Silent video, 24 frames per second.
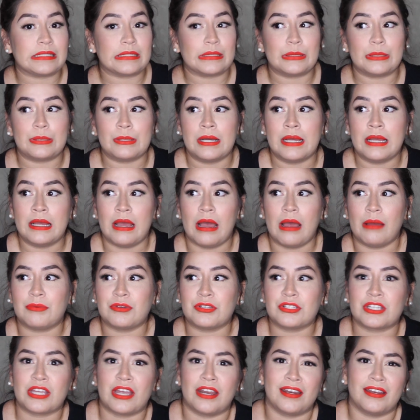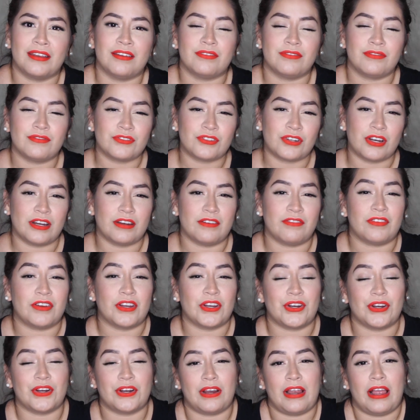so I'm just kind of trying to
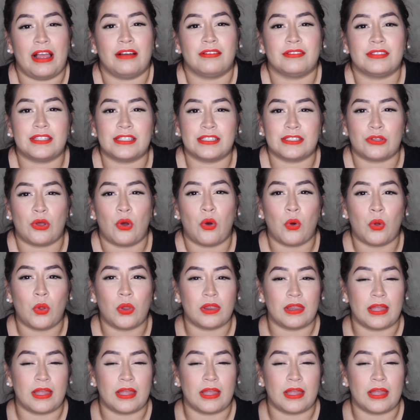figure out this whole